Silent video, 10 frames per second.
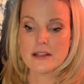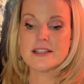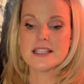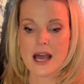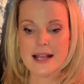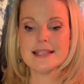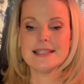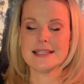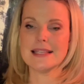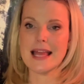does
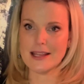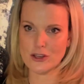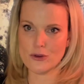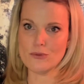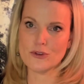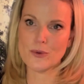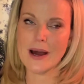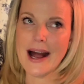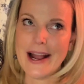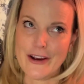set you to a
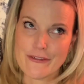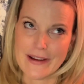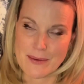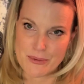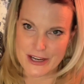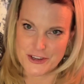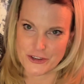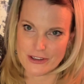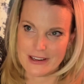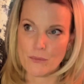higher
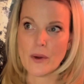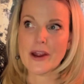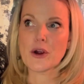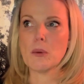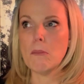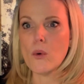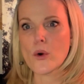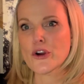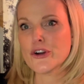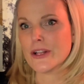vibration where
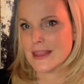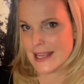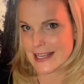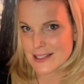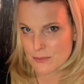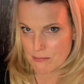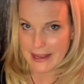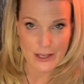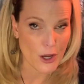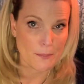more good things
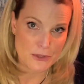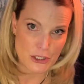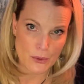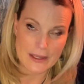might come to you.